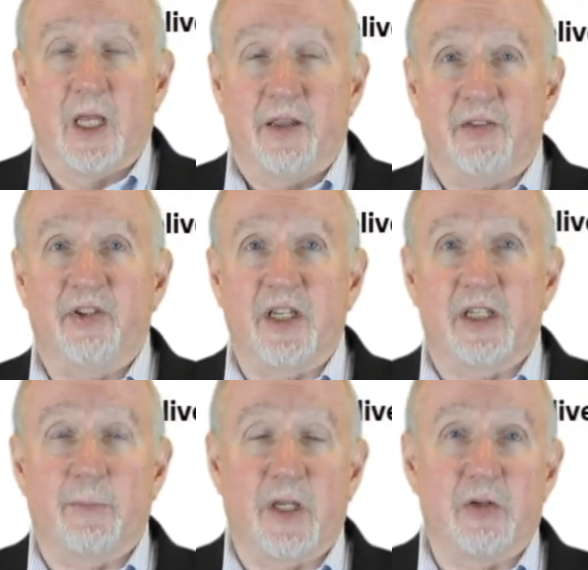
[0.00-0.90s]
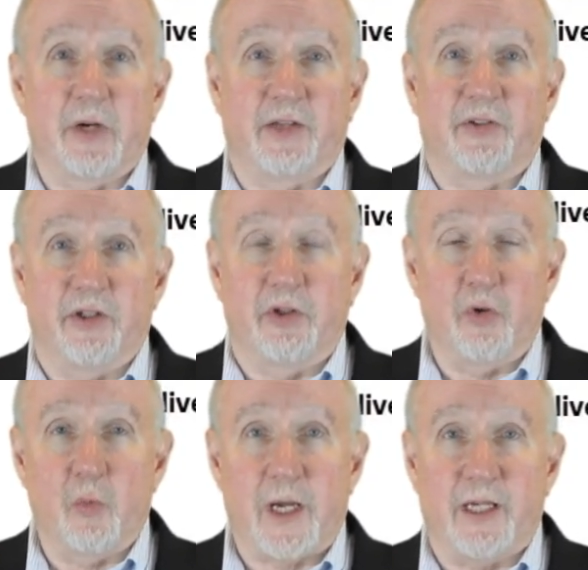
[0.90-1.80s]
This needs to be addressed in
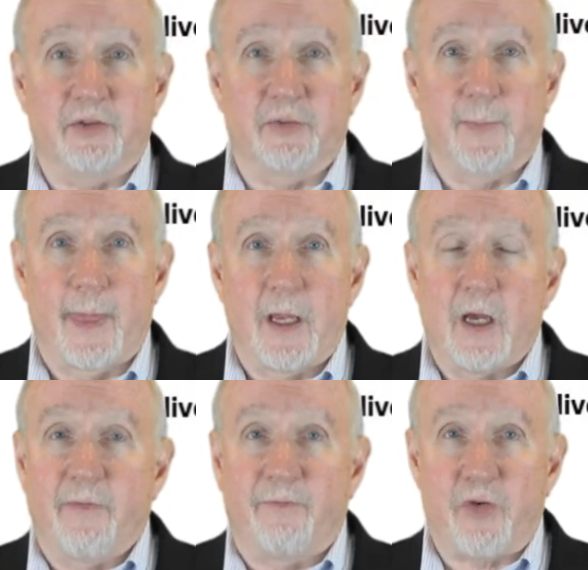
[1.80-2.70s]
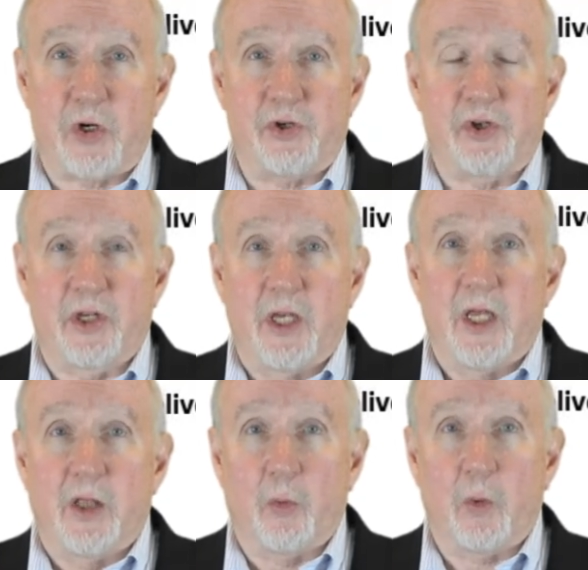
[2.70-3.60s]
two ways. First,
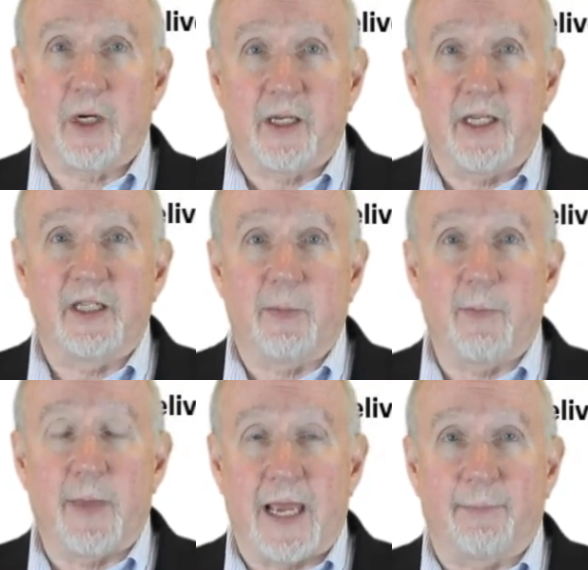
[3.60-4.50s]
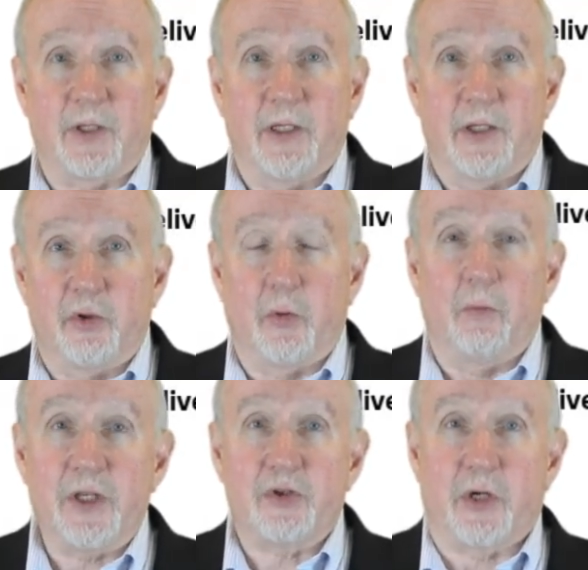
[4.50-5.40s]
the work needs to be mapped to a
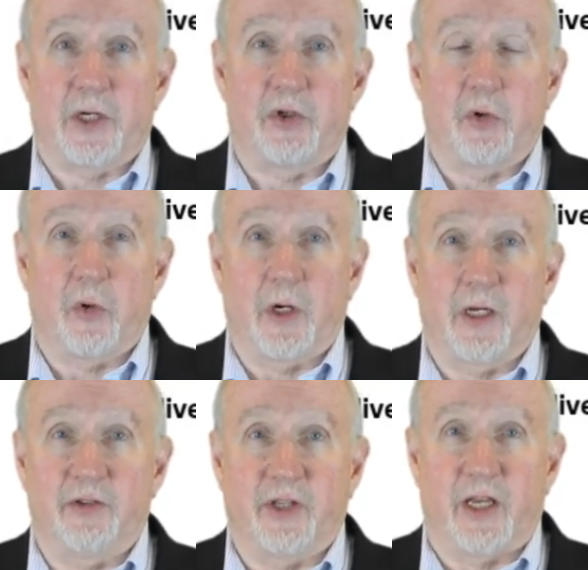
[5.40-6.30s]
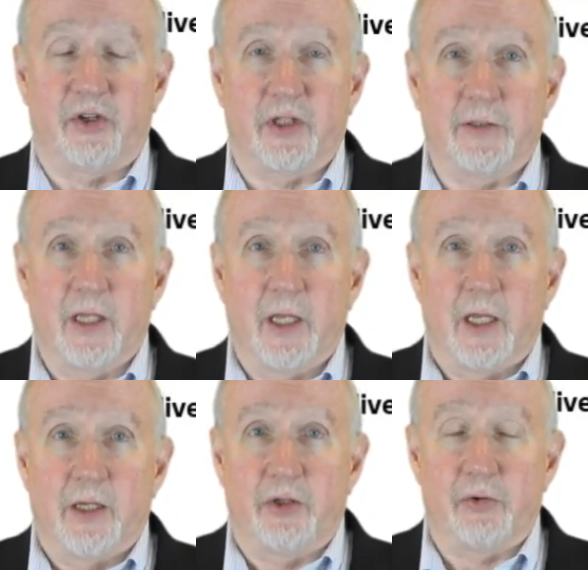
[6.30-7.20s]
restructured organization
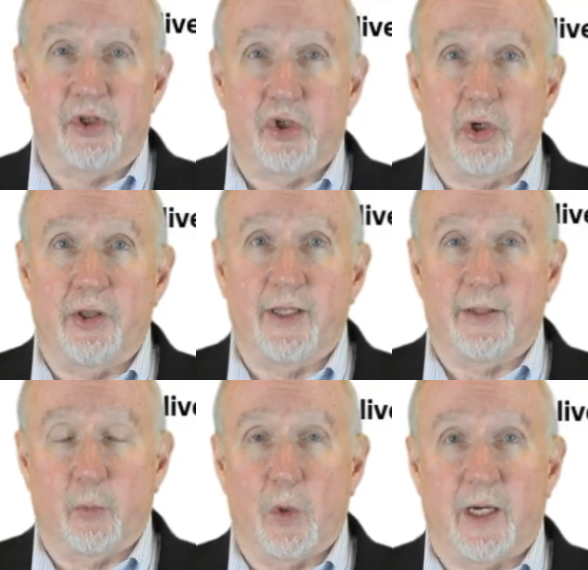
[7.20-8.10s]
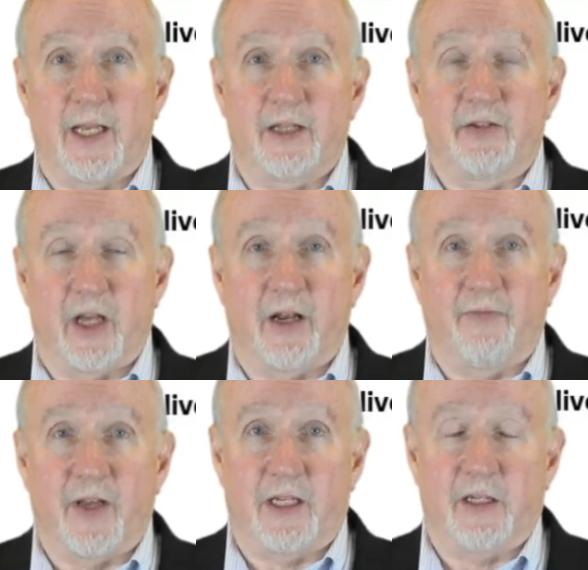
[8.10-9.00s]
to ensure that the work gets done
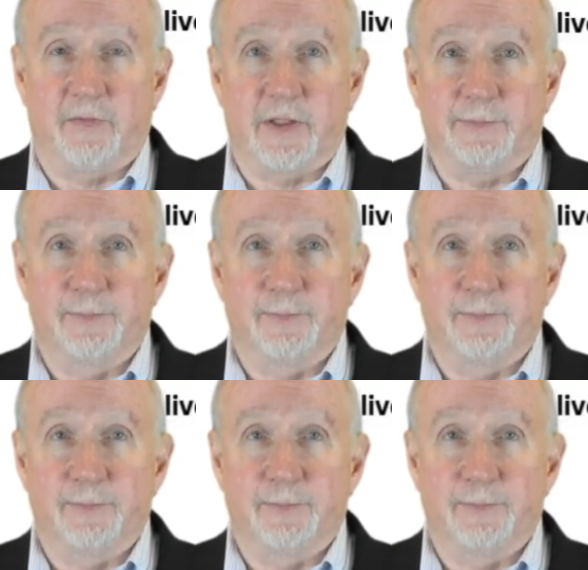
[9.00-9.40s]
effectively.